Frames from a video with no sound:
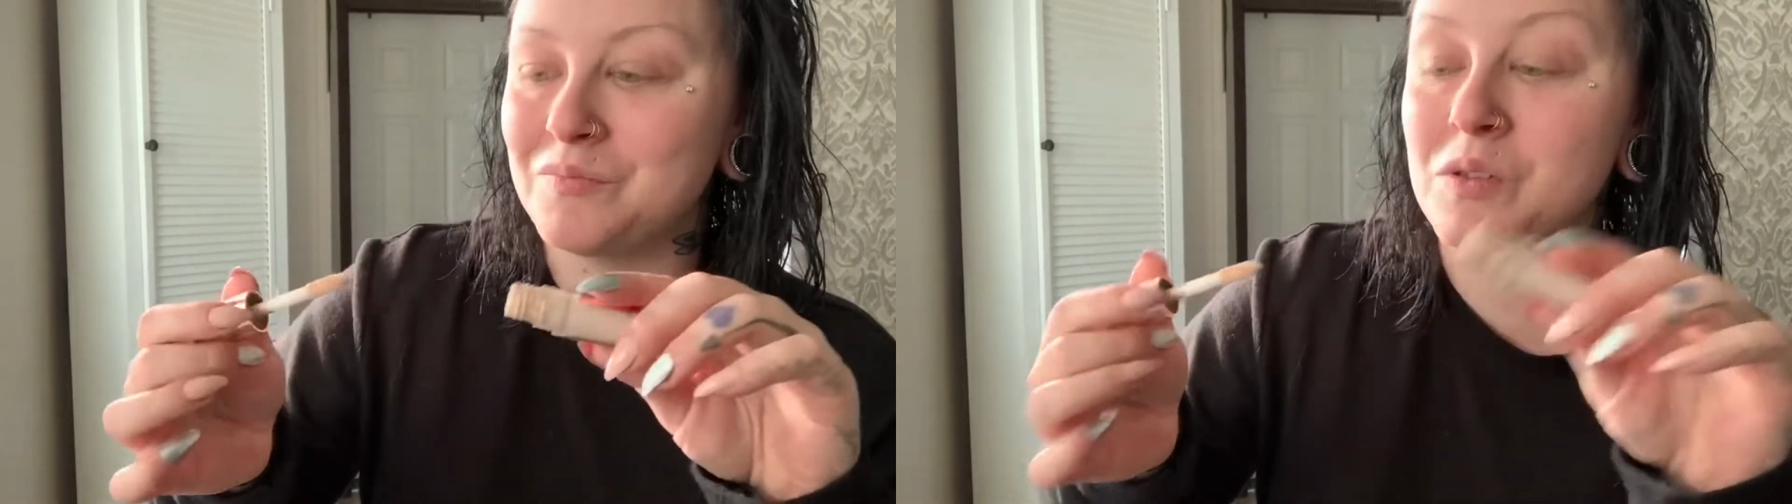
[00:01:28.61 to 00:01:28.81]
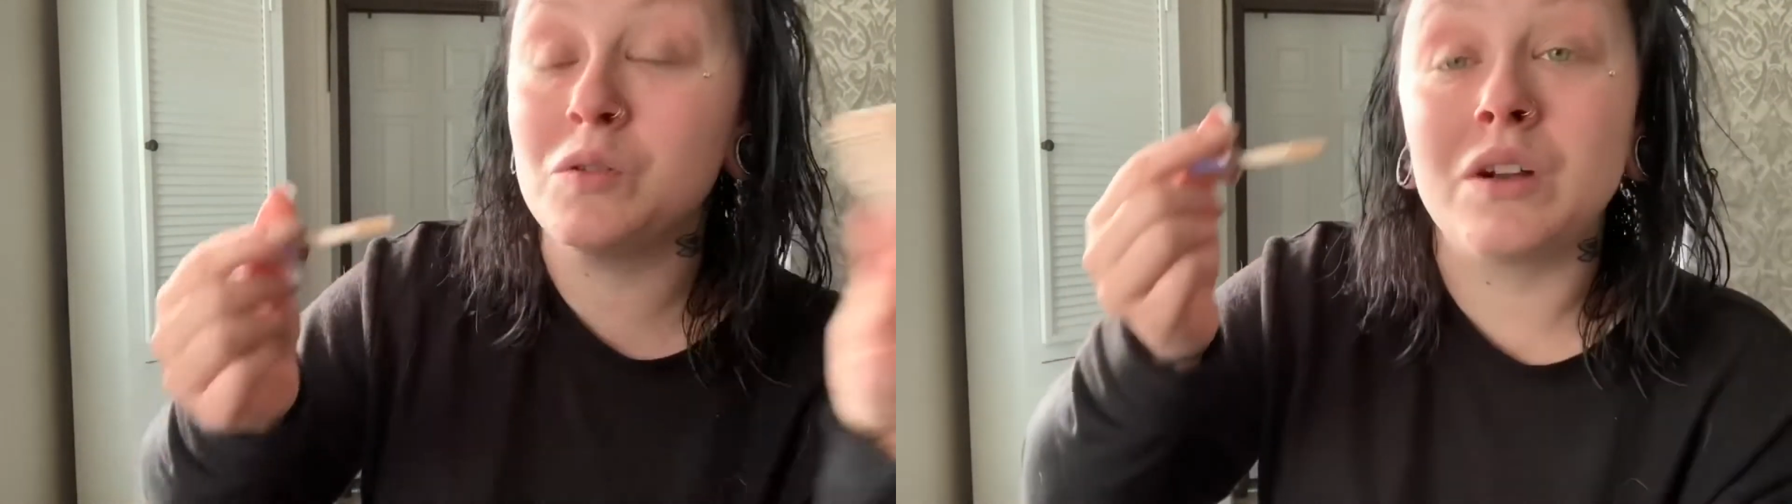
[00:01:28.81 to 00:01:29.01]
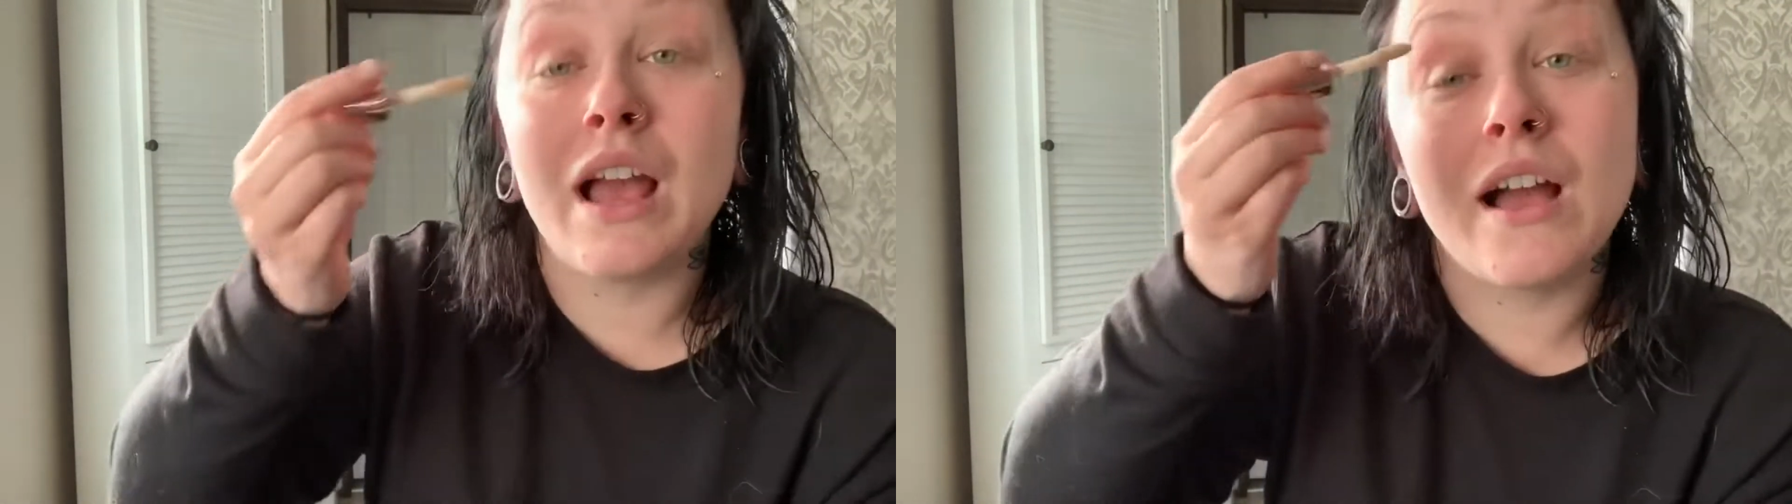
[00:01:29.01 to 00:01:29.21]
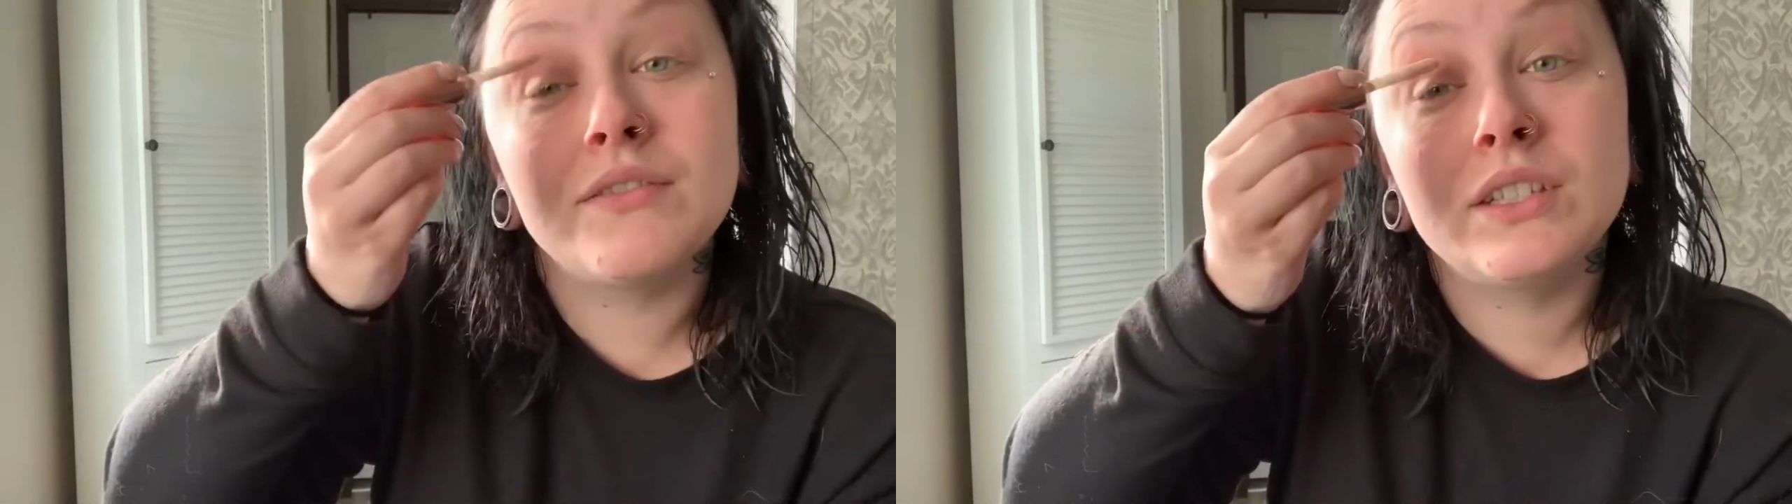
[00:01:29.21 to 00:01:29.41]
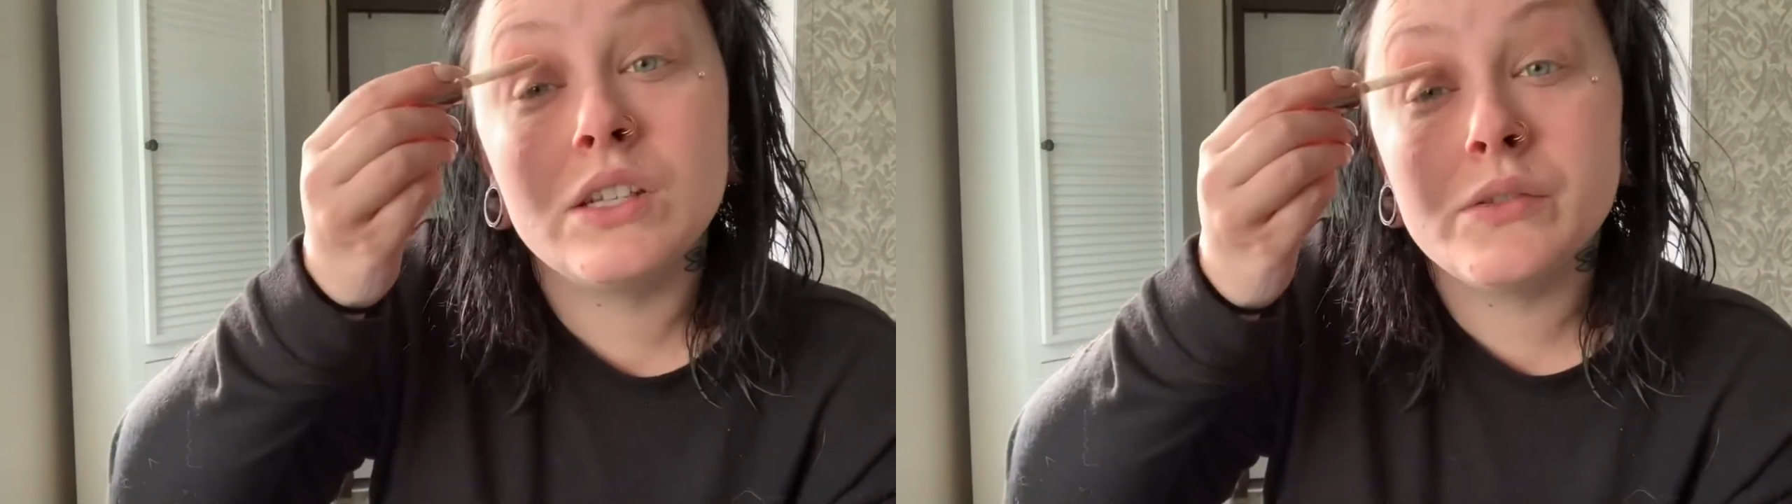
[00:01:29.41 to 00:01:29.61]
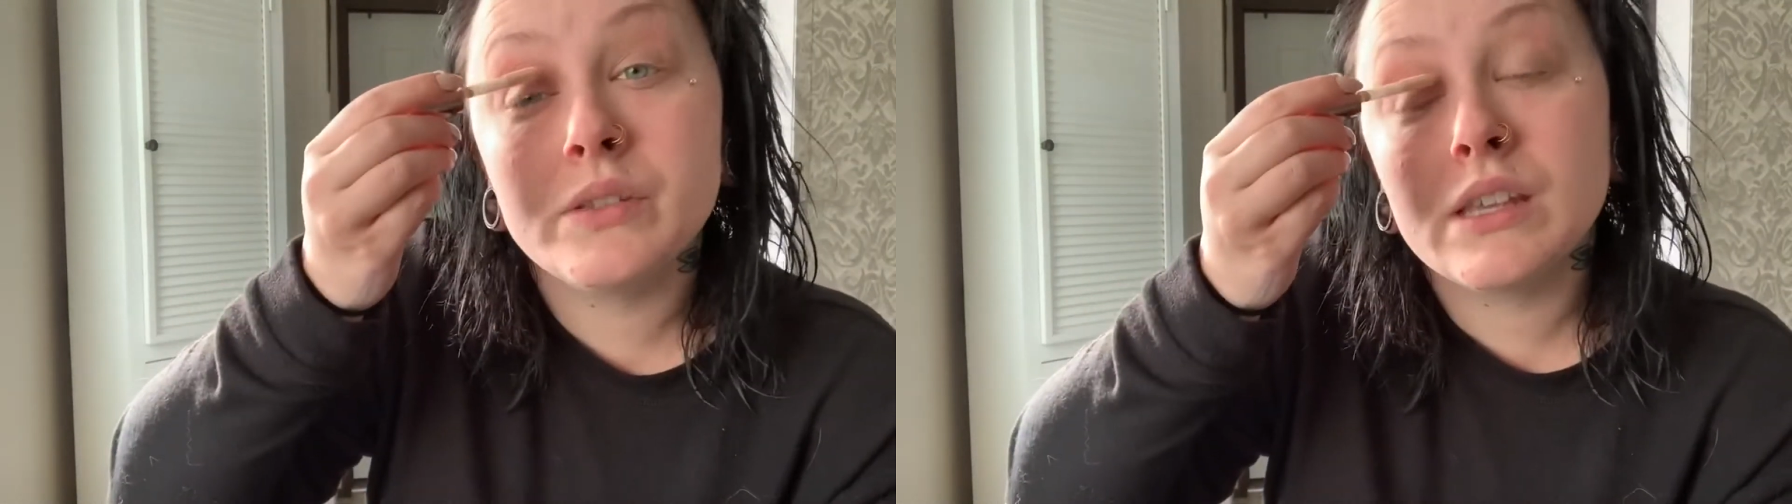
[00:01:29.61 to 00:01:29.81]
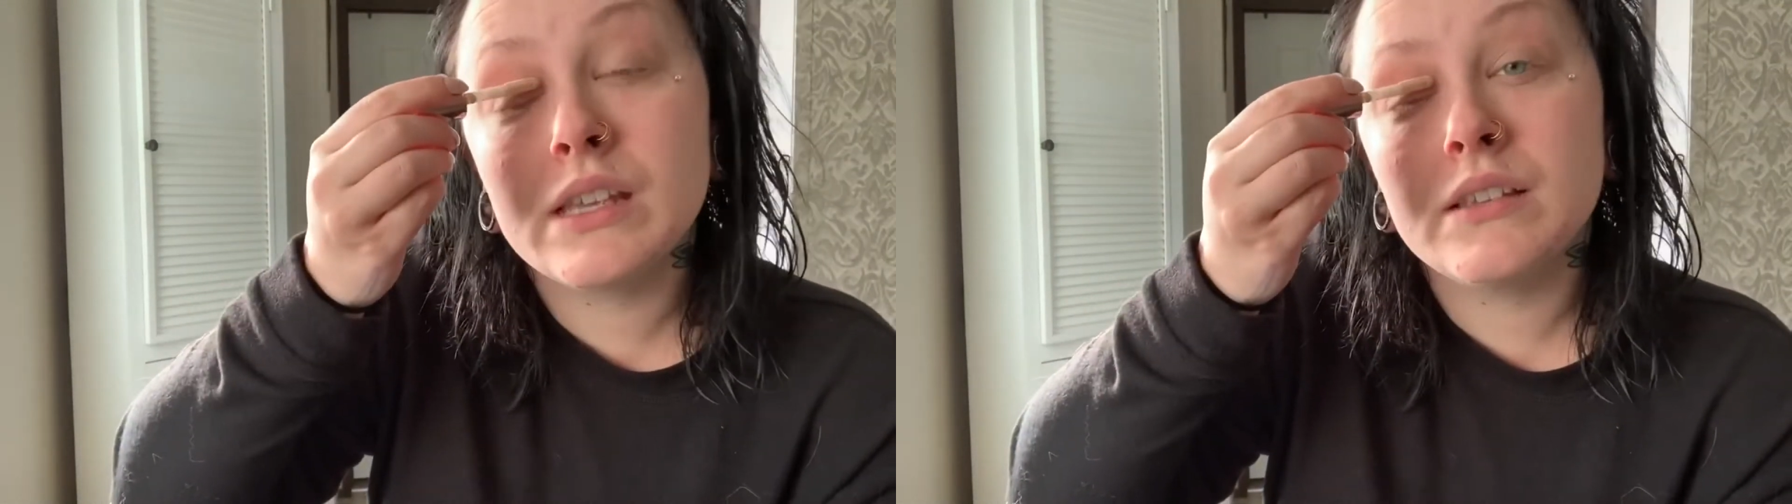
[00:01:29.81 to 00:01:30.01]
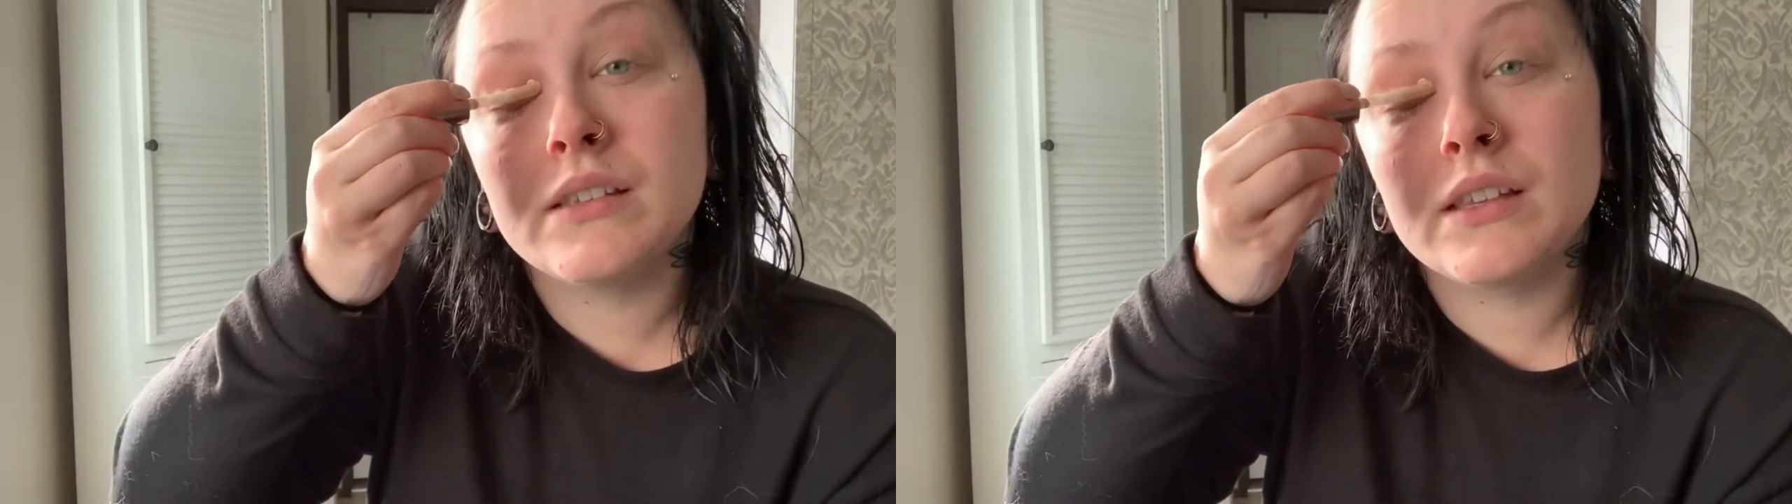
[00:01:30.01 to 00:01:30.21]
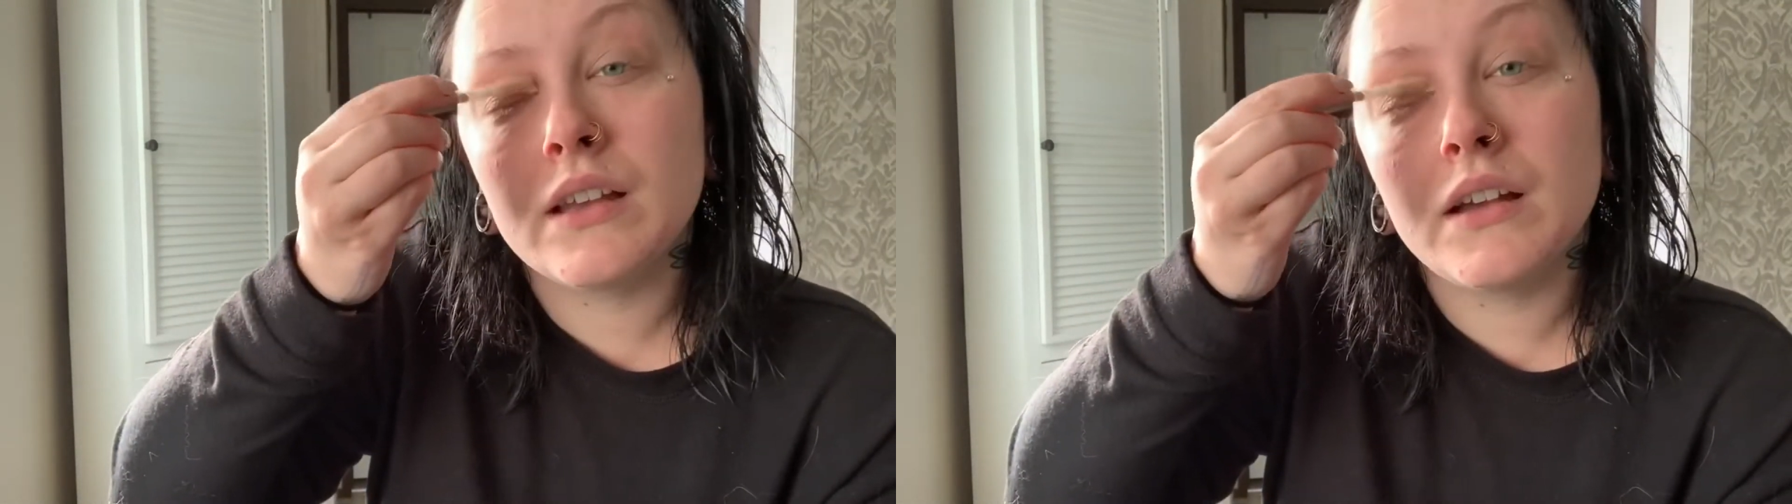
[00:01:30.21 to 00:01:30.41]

You don't have to use this.